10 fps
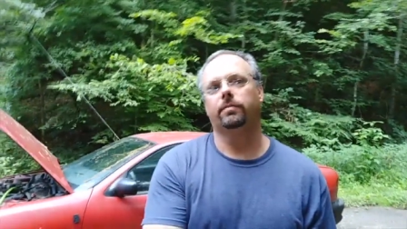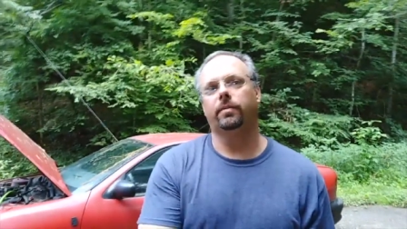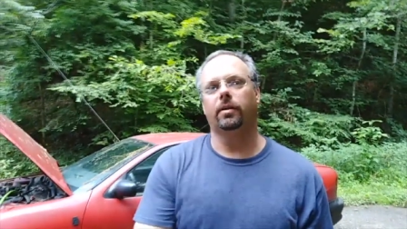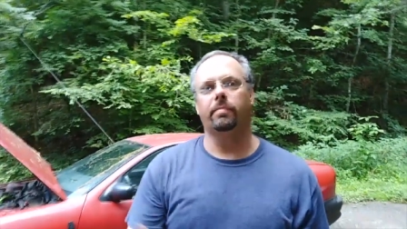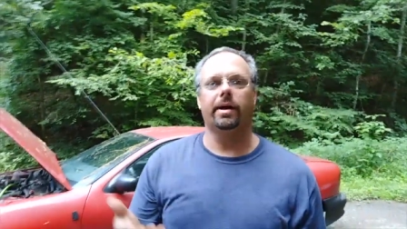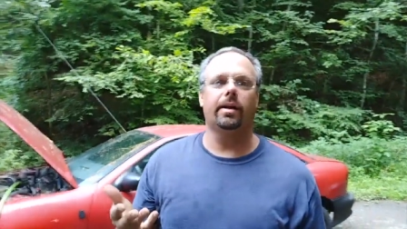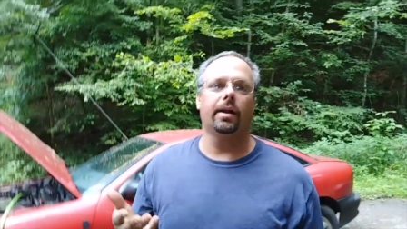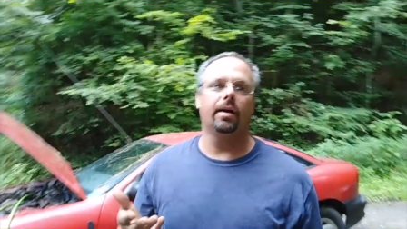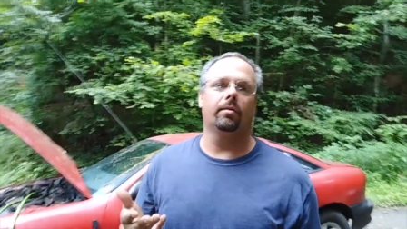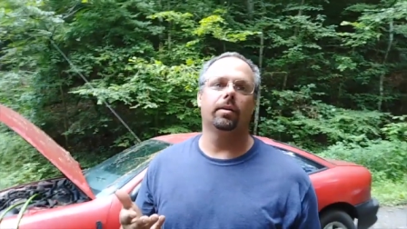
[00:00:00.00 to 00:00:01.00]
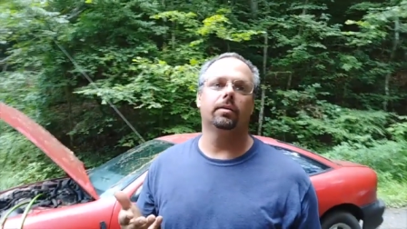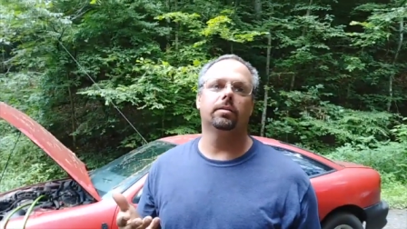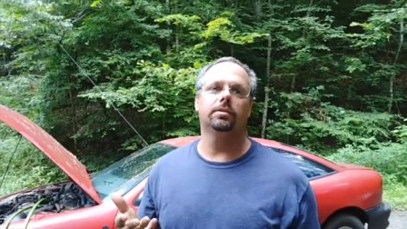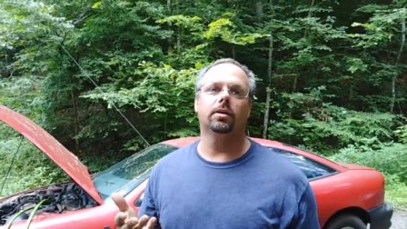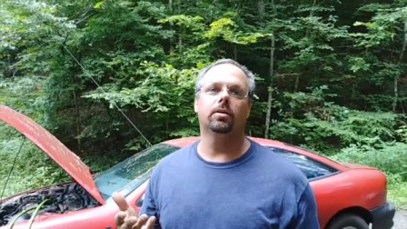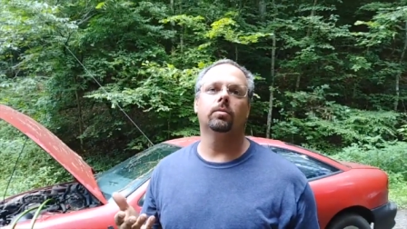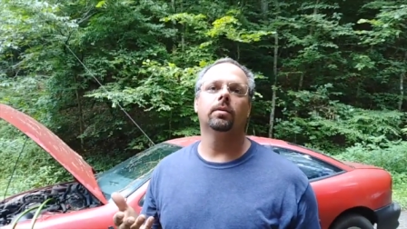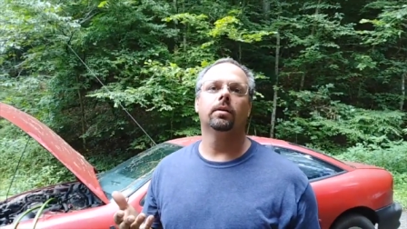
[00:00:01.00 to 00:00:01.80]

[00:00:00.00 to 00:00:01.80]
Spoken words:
for about an hour or so